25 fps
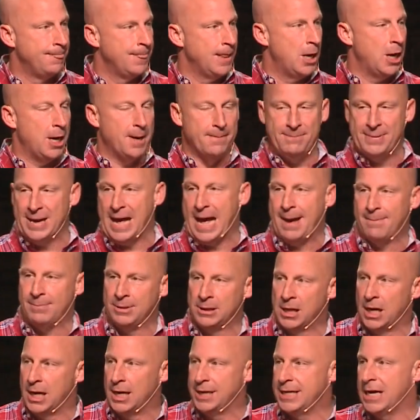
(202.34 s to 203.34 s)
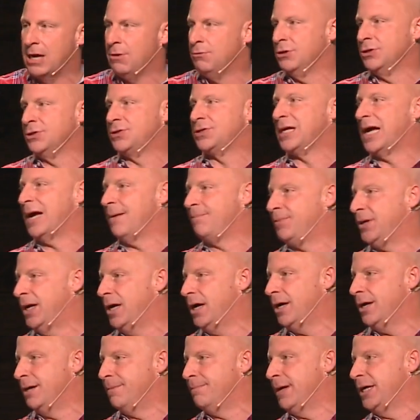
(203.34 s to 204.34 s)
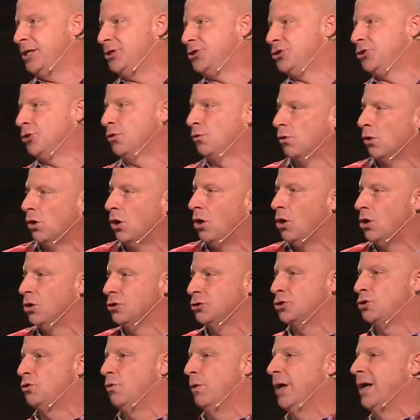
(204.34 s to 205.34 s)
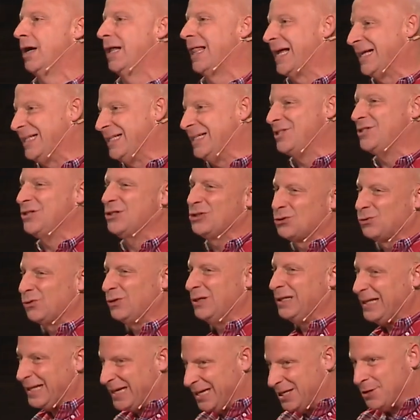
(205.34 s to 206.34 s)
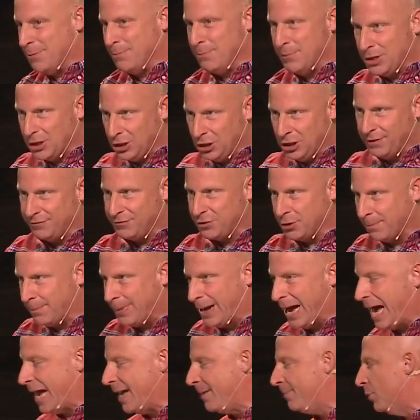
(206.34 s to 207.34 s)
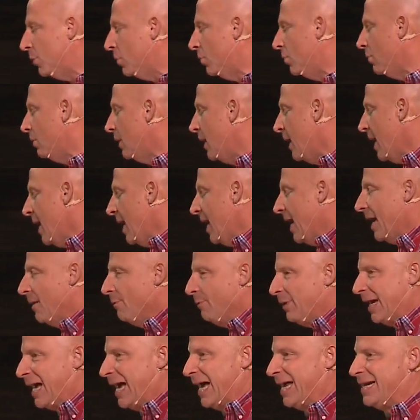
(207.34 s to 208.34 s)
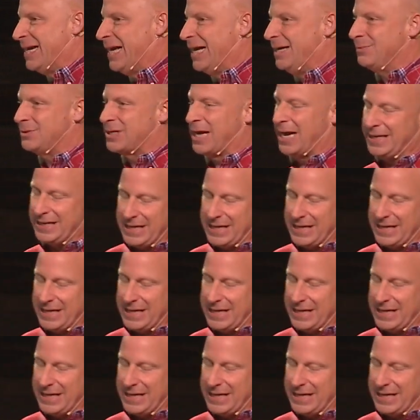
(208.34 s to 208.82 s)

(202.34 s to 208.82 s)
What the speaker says: of Babylon. Now I want to stop there and make sure we're all square. Like this is really in the middle of your Bible, and we got names like